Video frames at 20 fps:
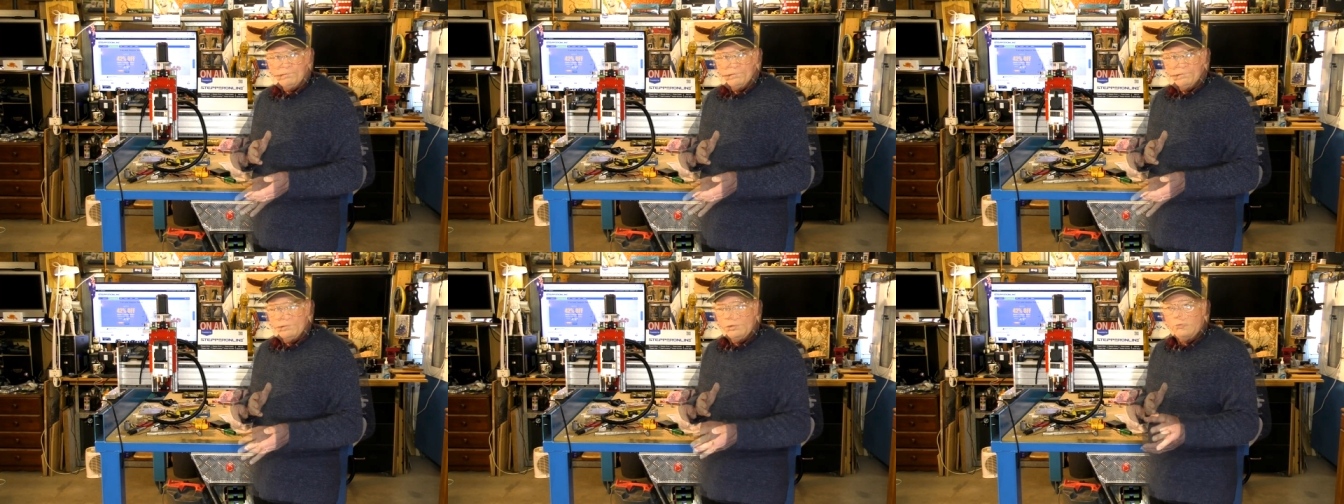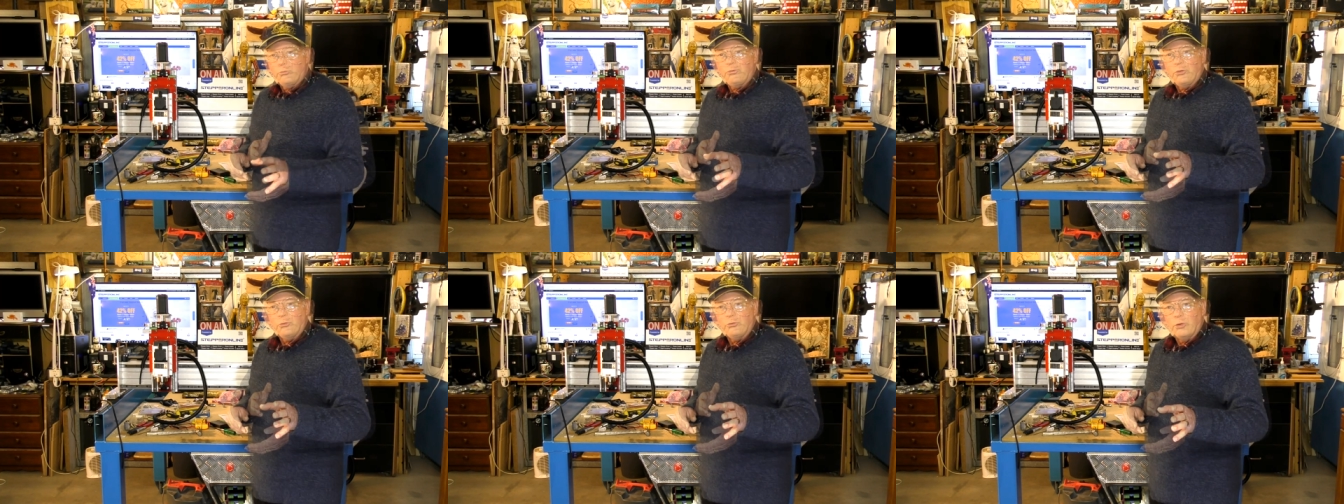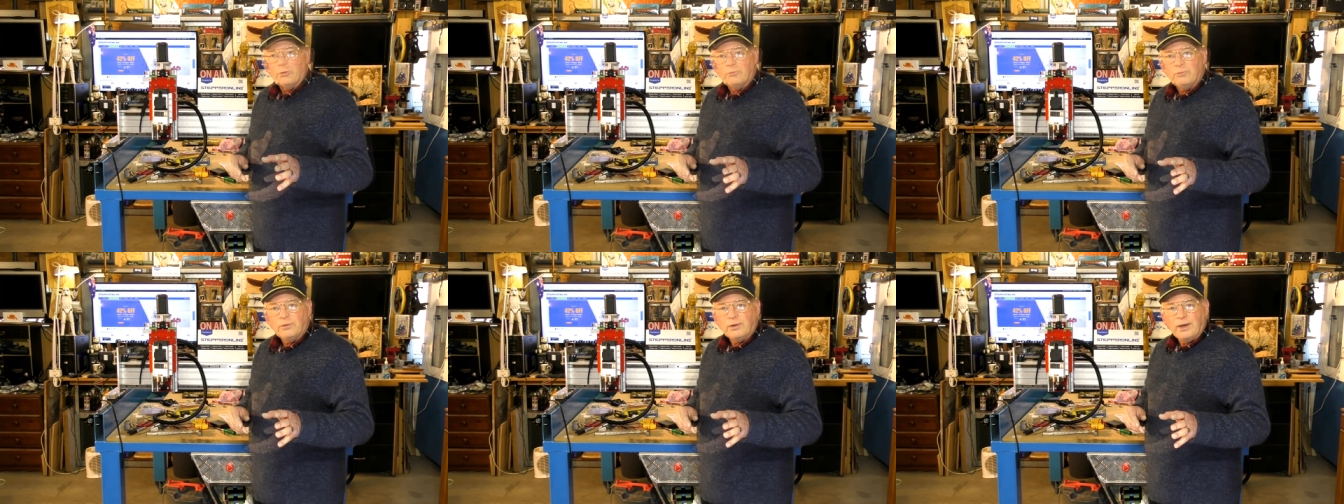And also
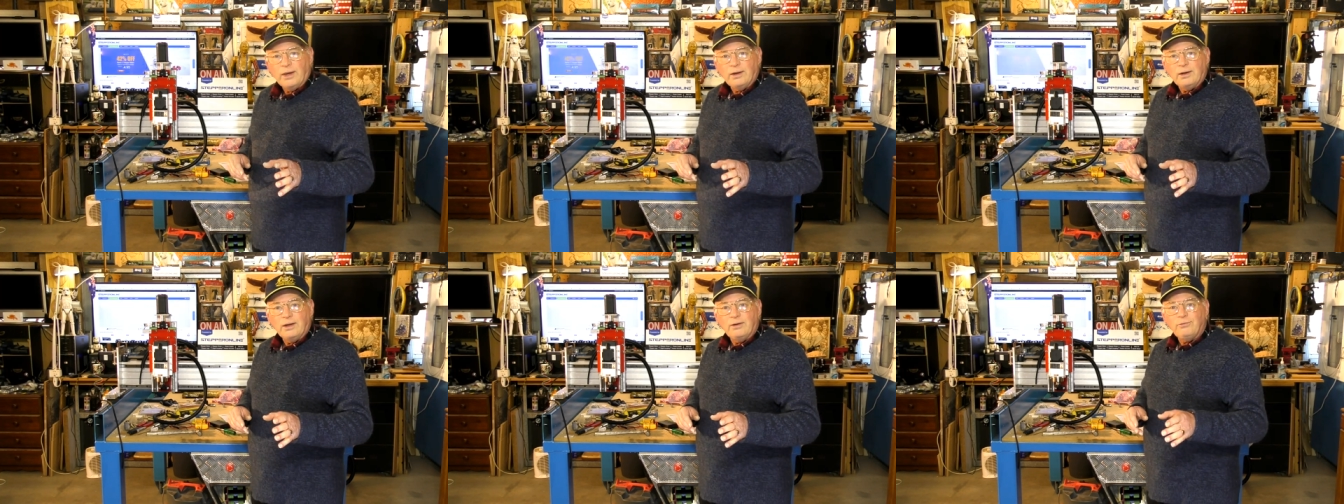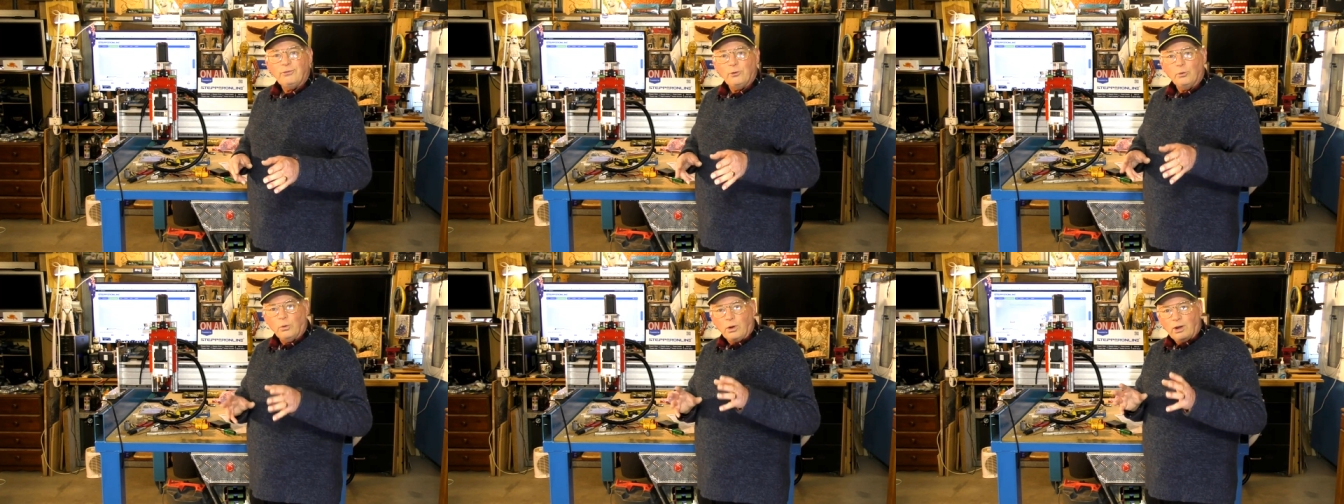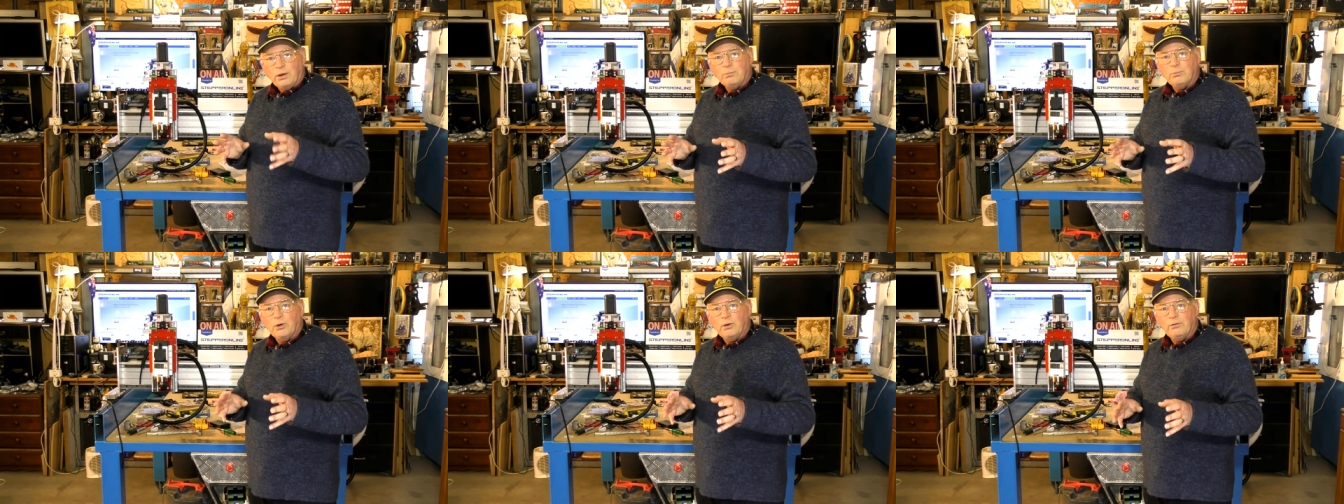don't forget, if you
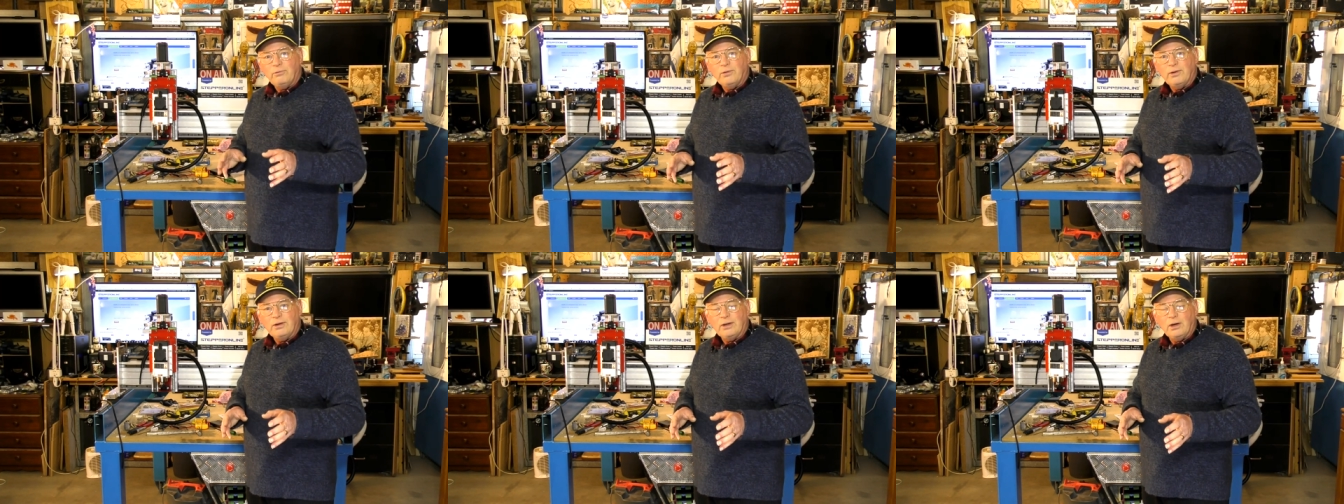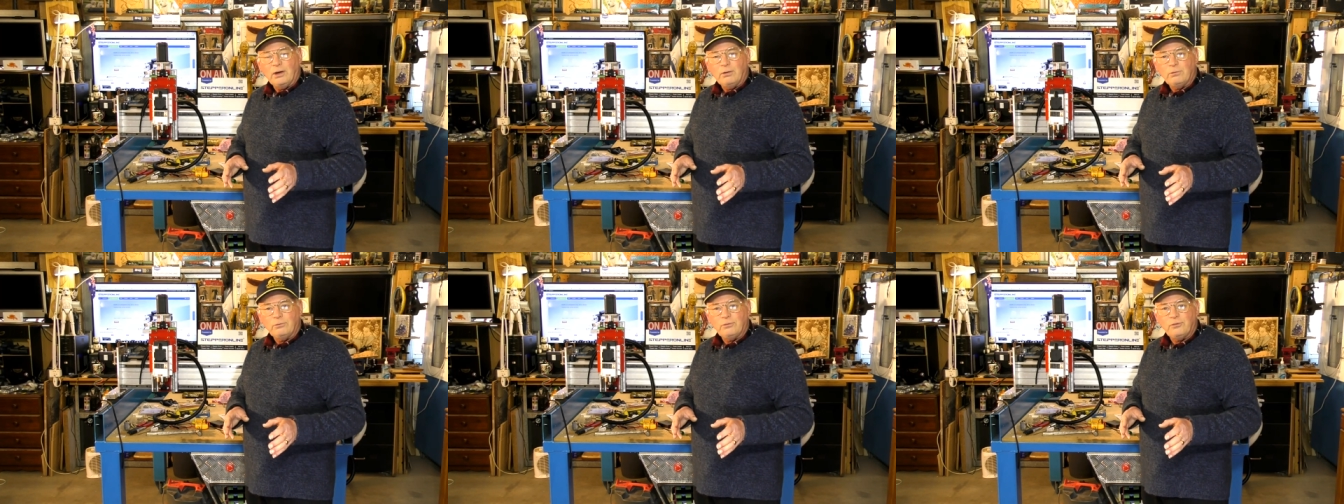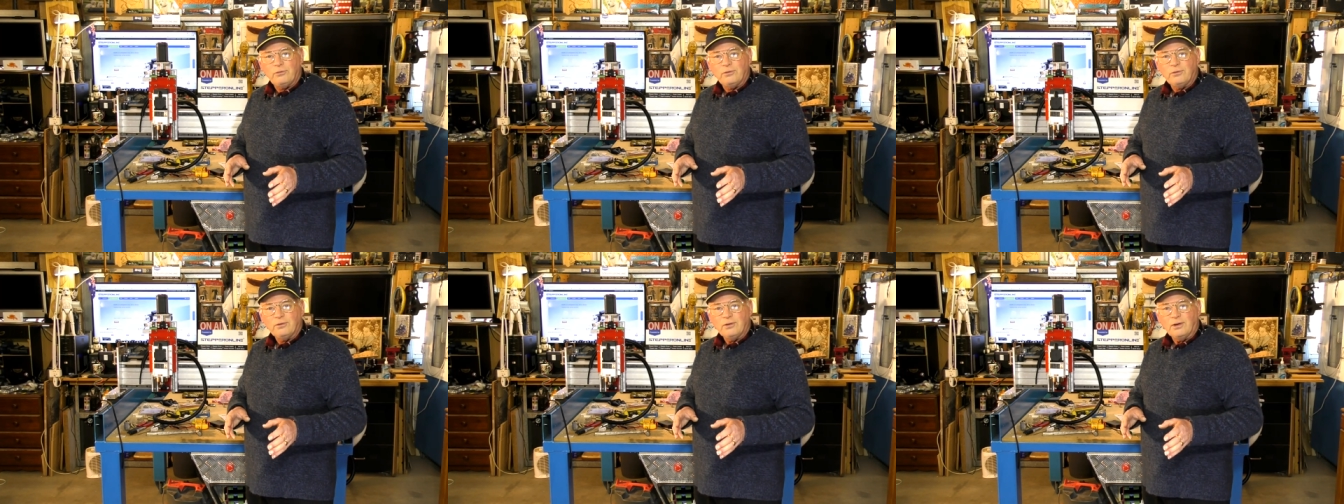like my
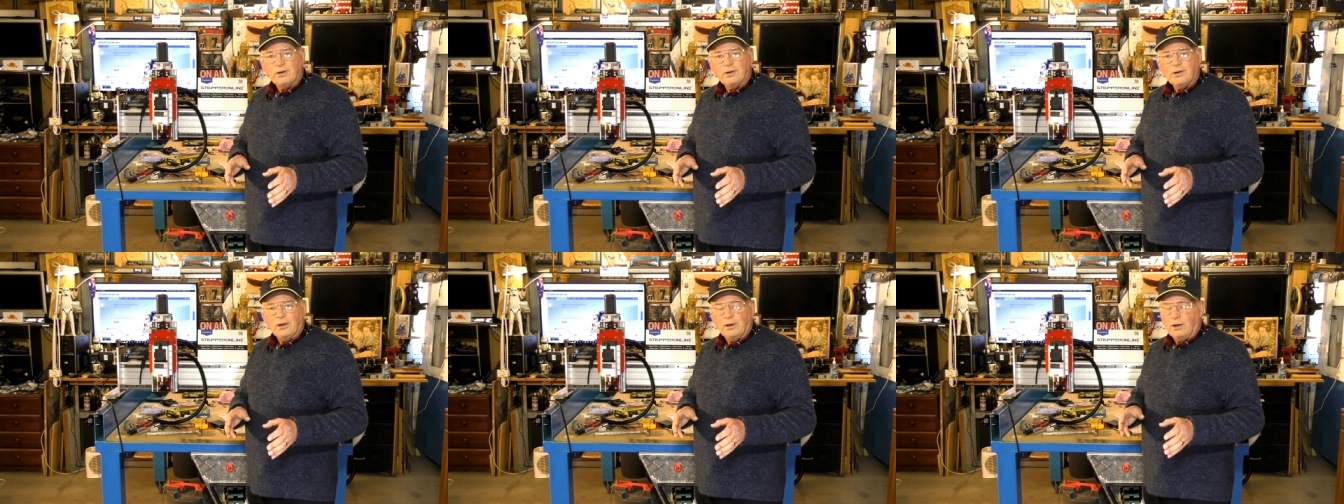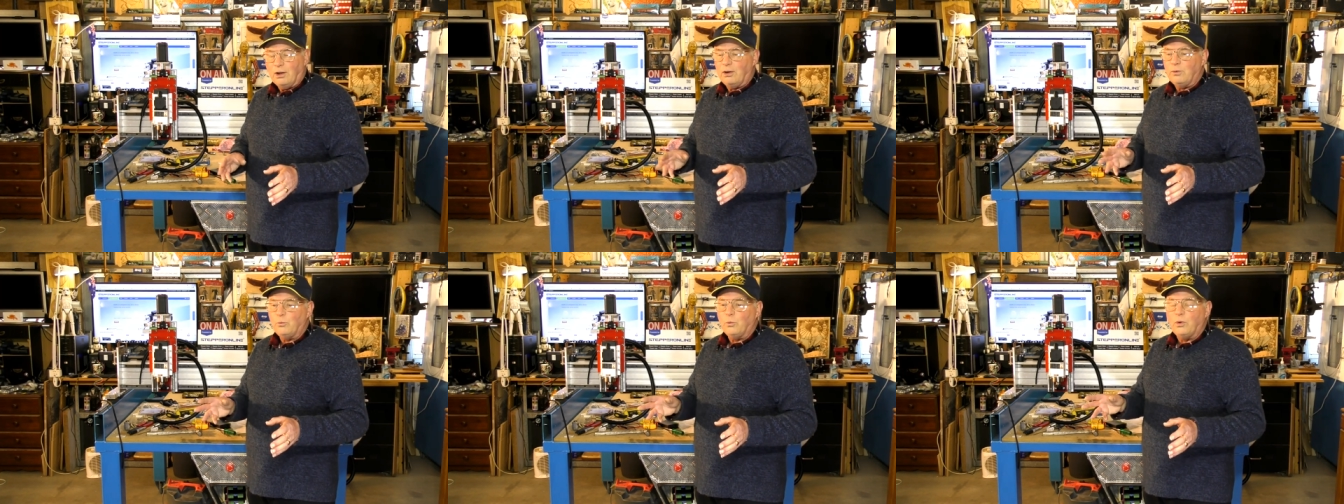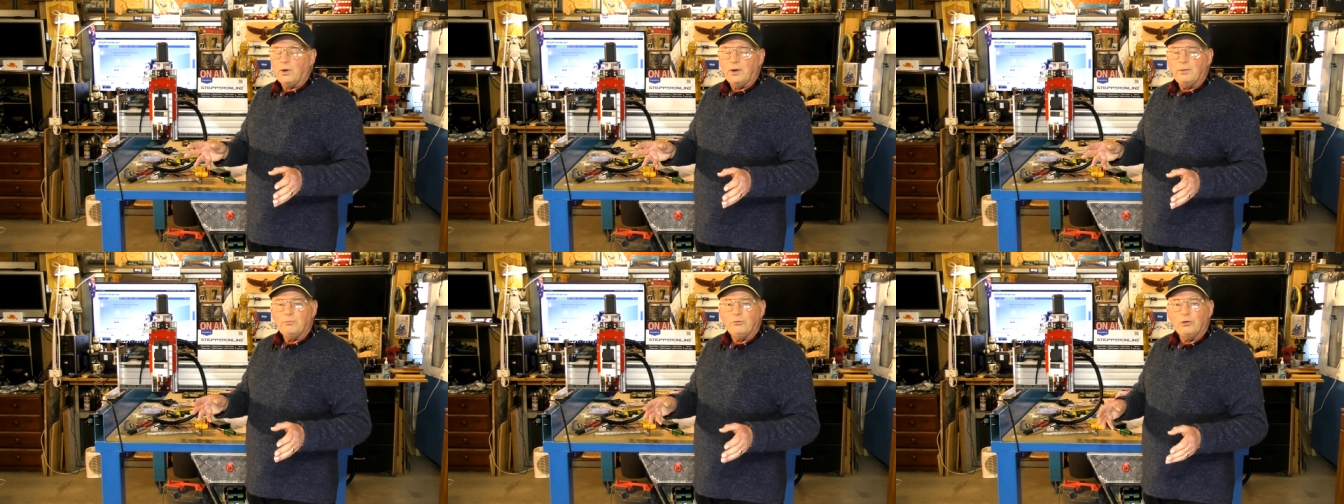videos and like
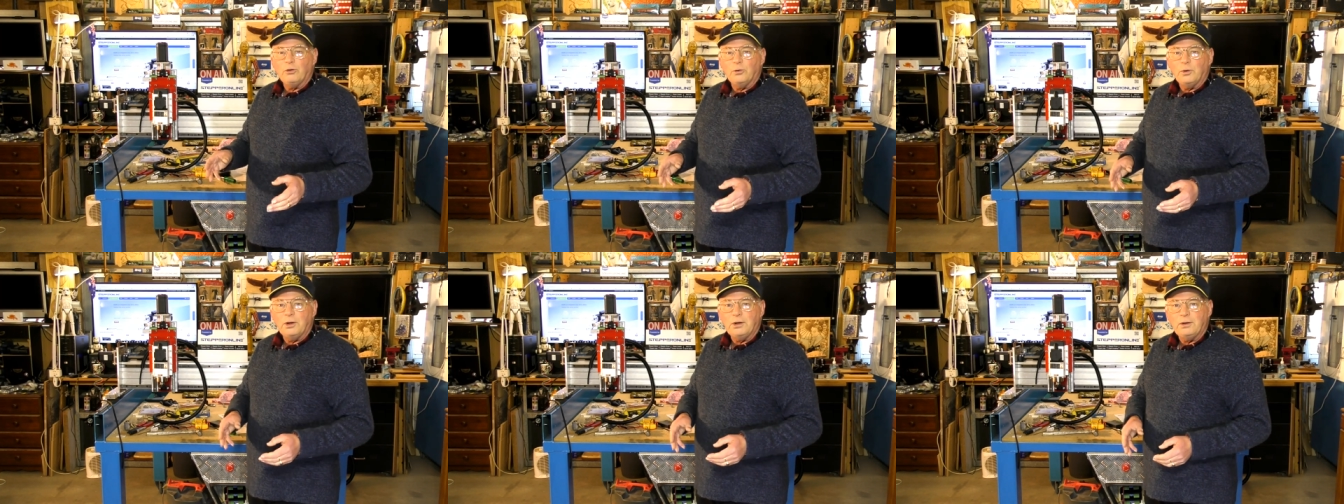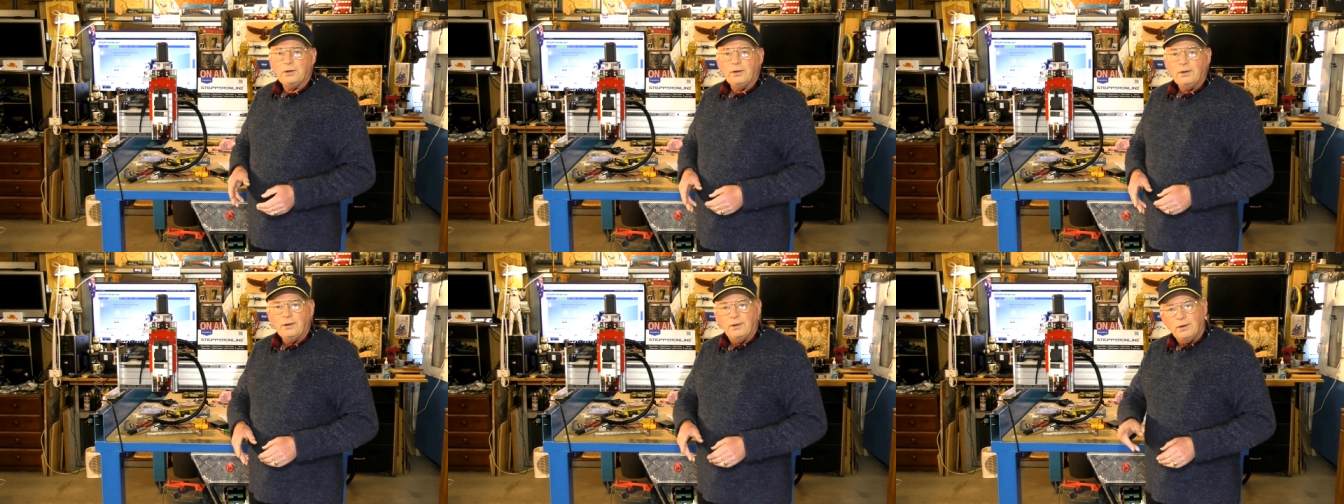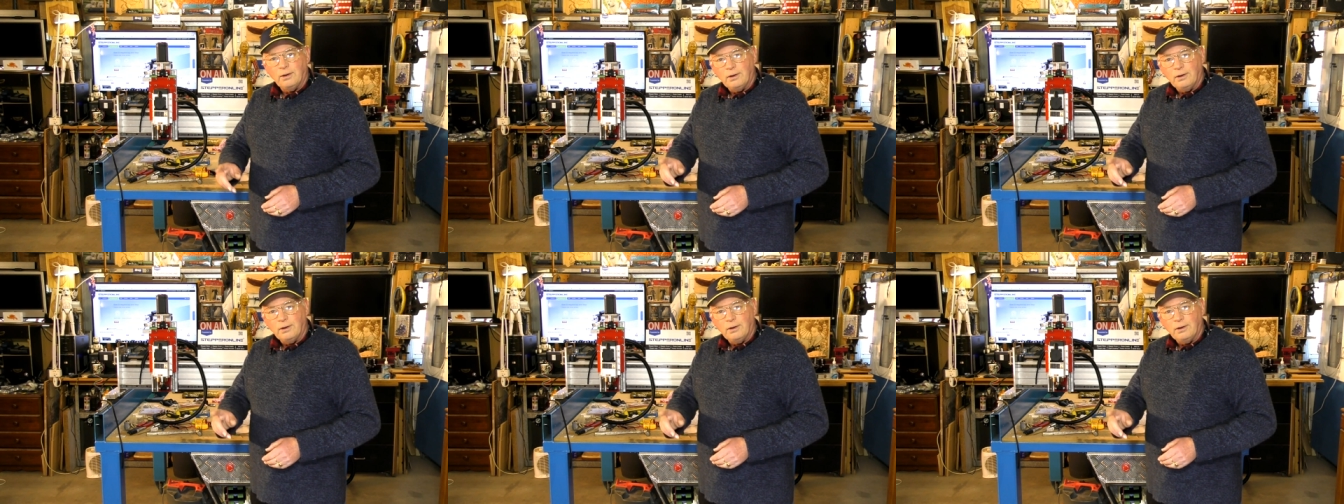what I'm doing,